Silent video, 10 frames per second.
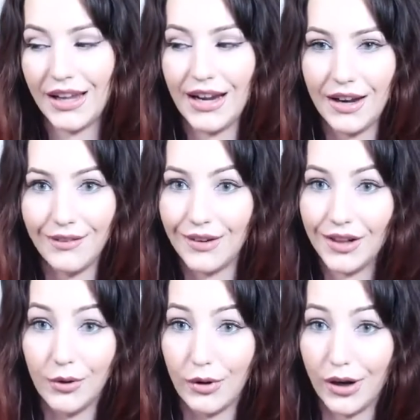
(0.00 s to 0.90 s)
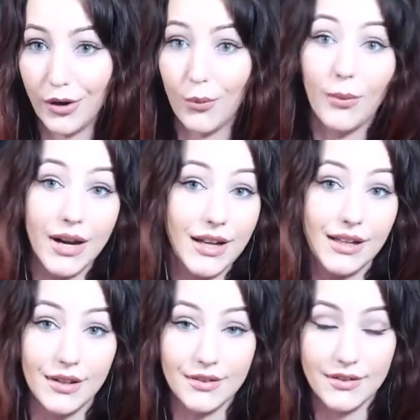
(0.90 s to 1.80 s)
and I really want to know what it
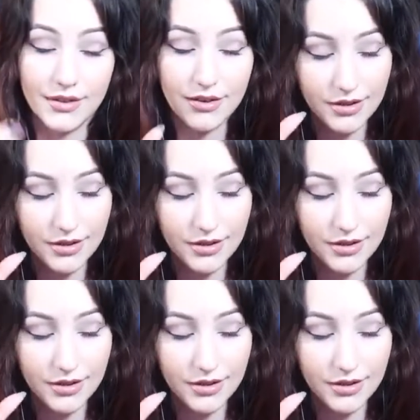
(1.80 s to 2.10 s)
is.